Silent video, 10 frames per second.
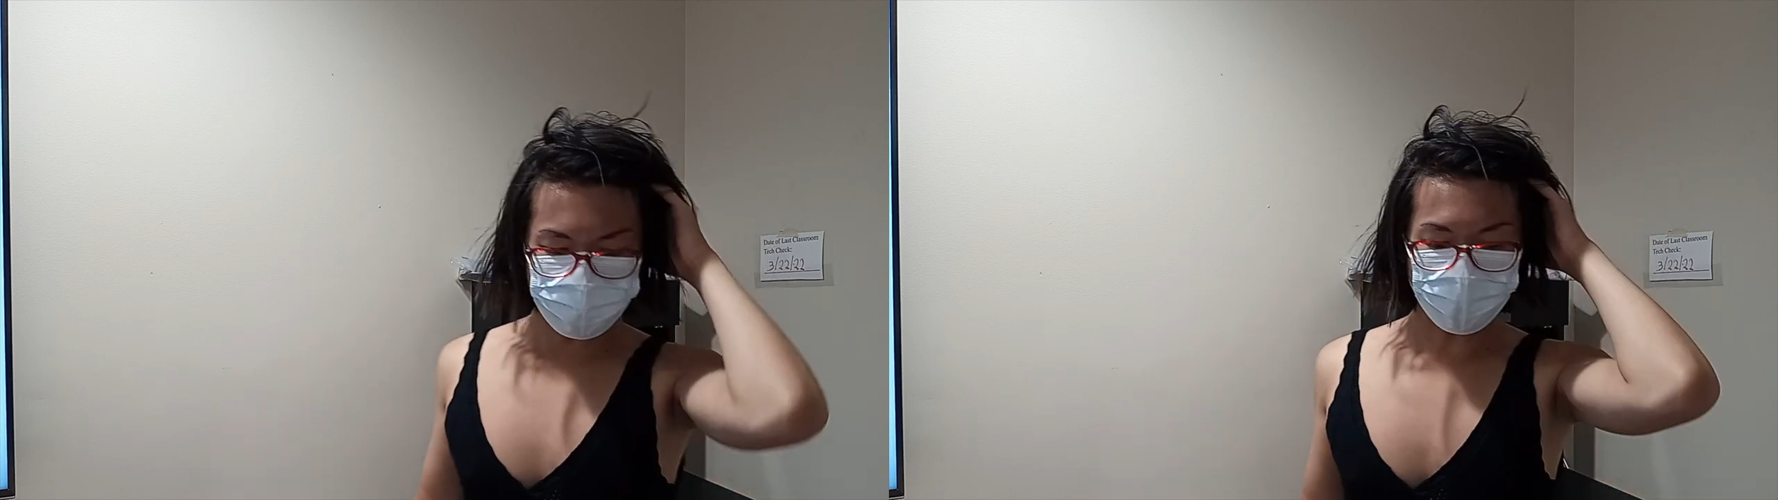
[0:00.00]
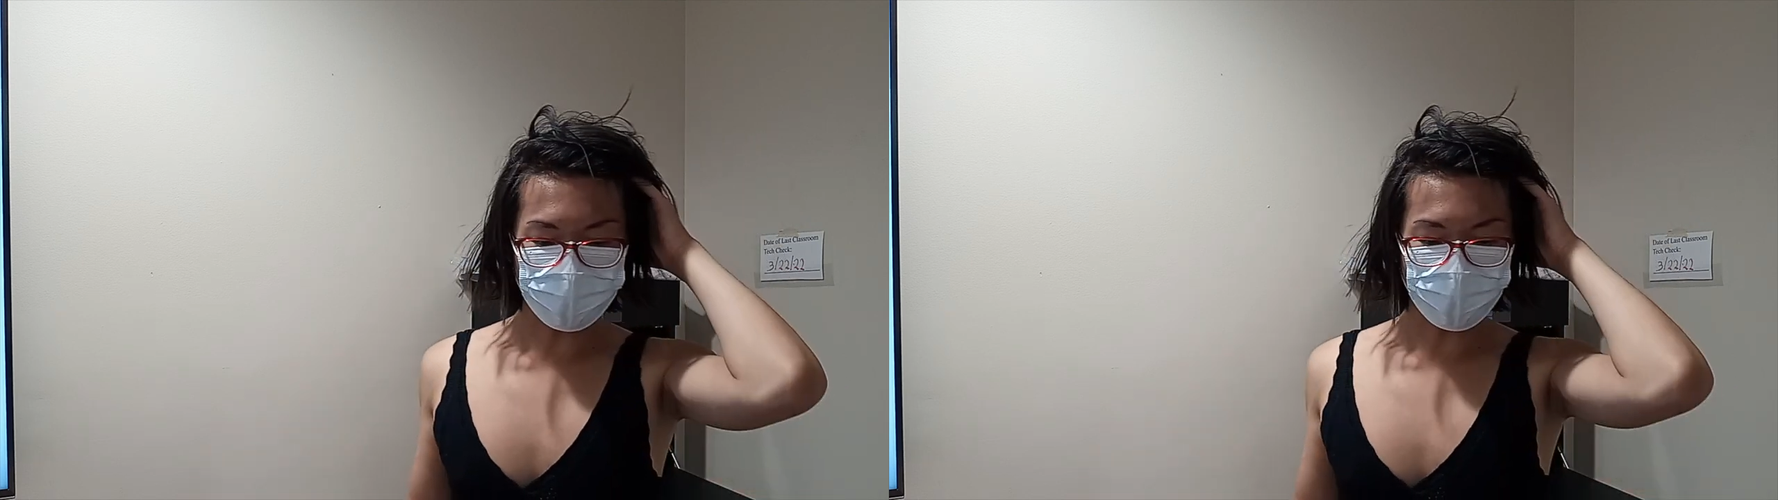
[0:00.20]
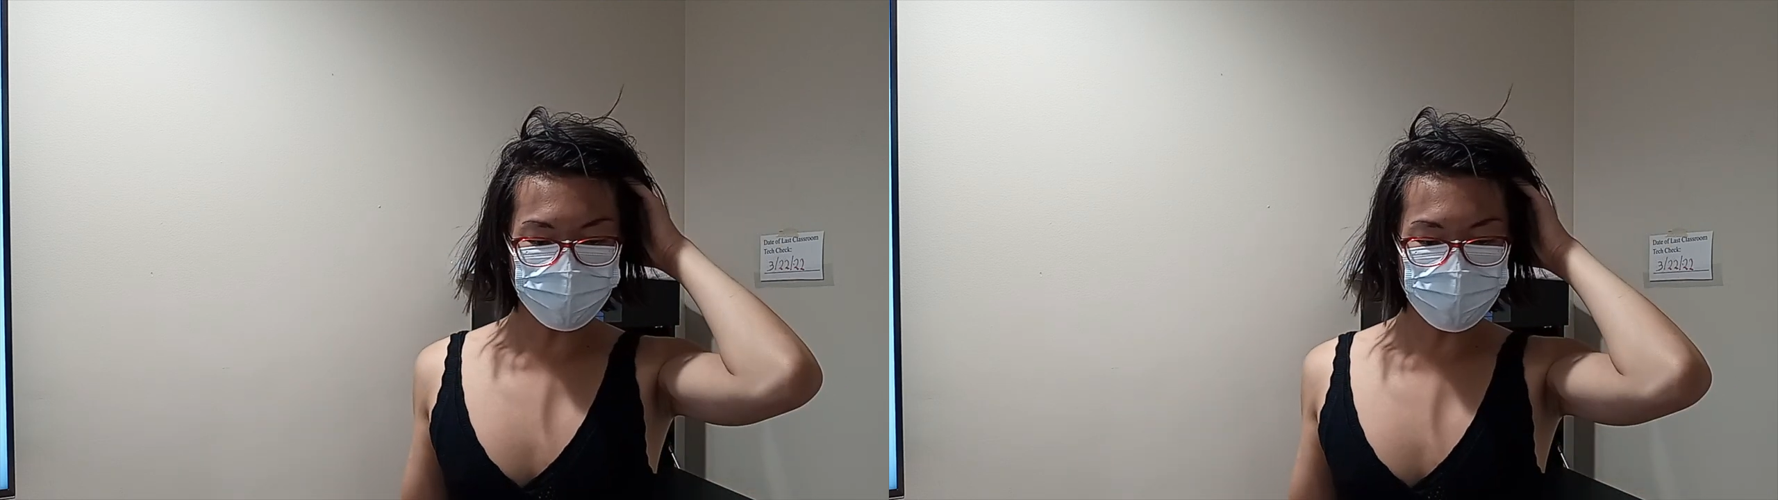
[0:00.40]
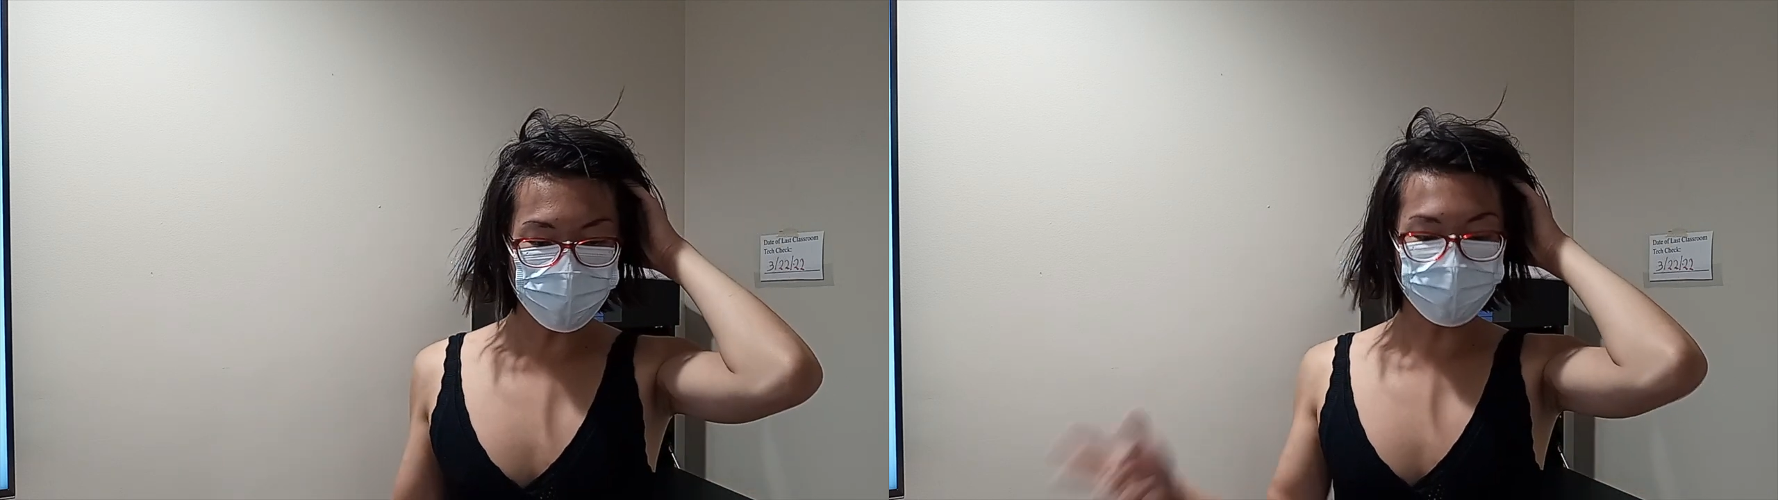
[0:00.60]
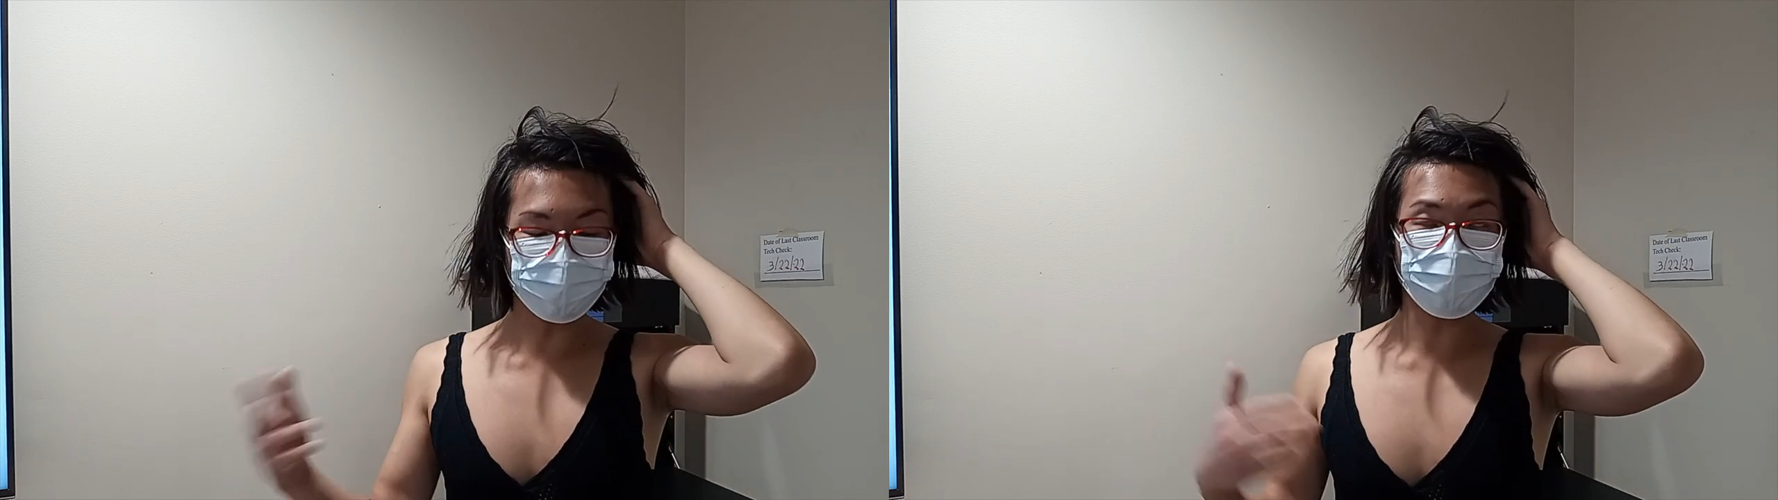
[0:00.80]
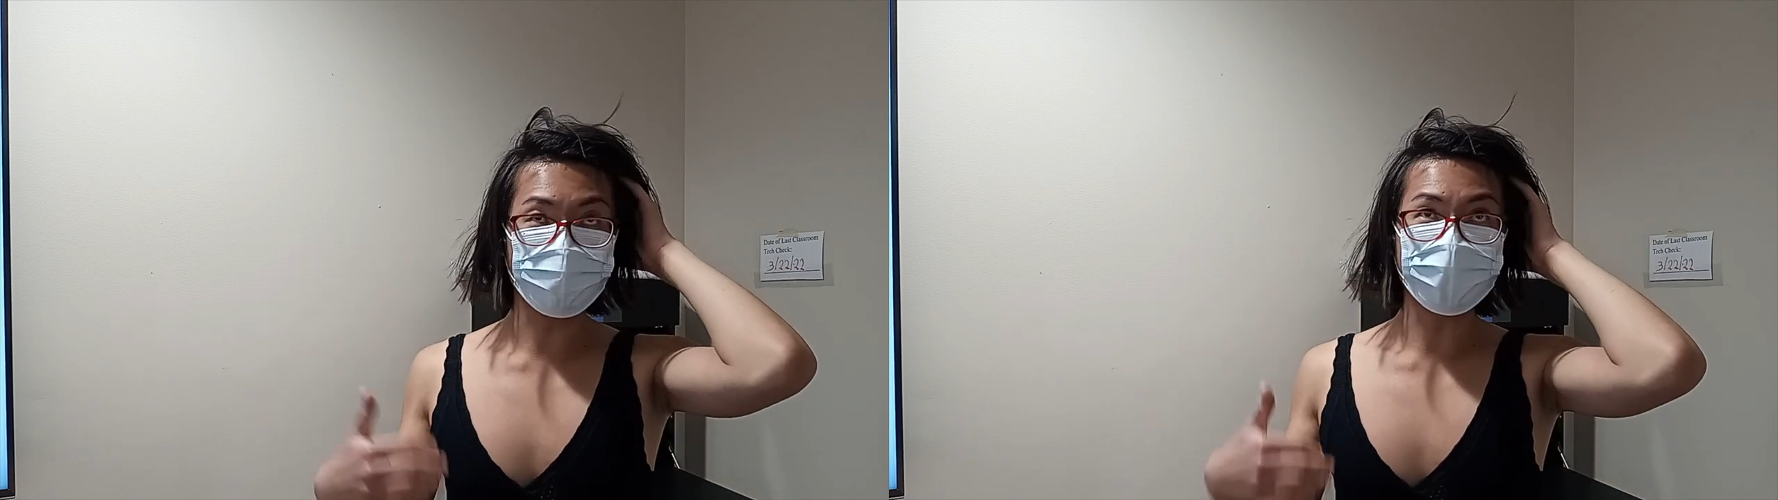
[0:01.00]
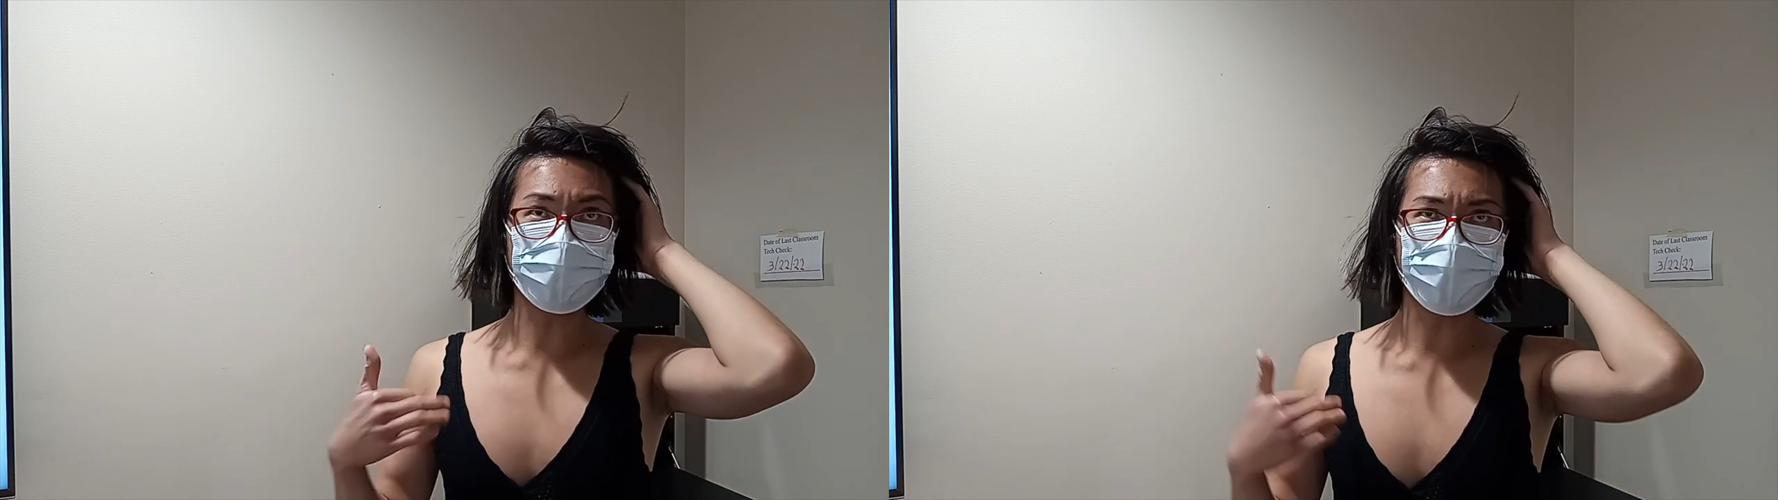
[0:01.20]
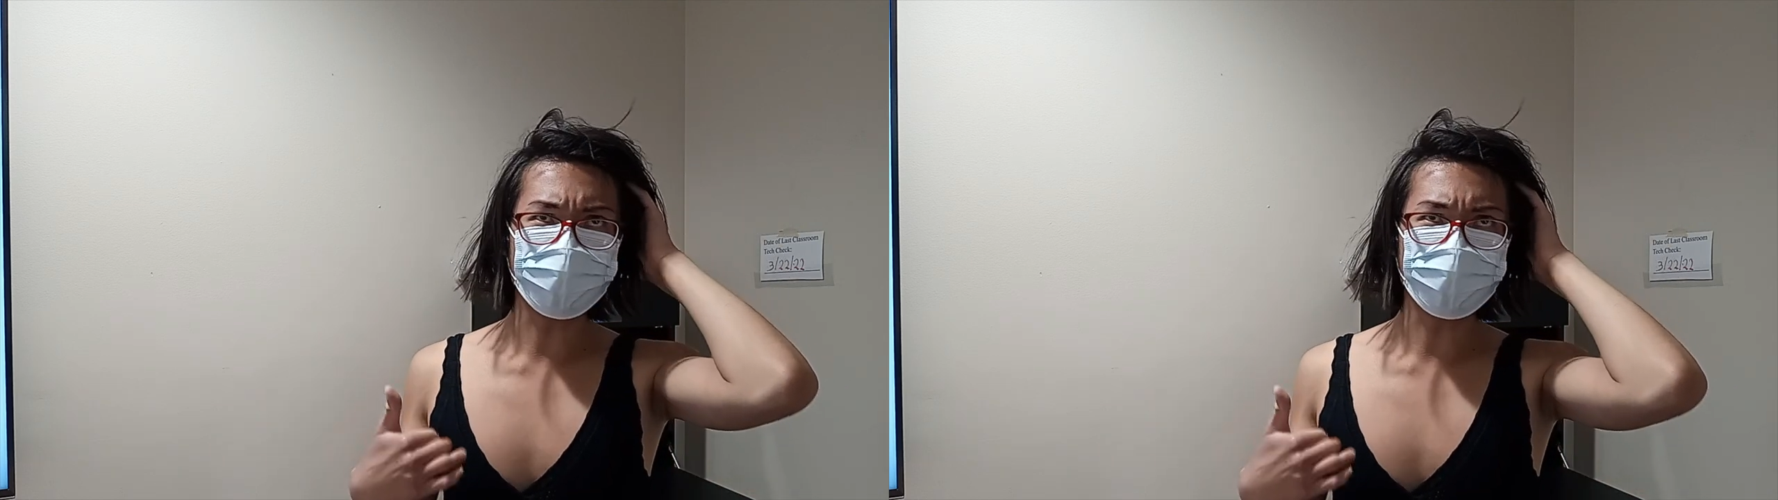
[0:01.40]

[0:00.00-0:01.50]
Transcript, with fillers: that I've been told for making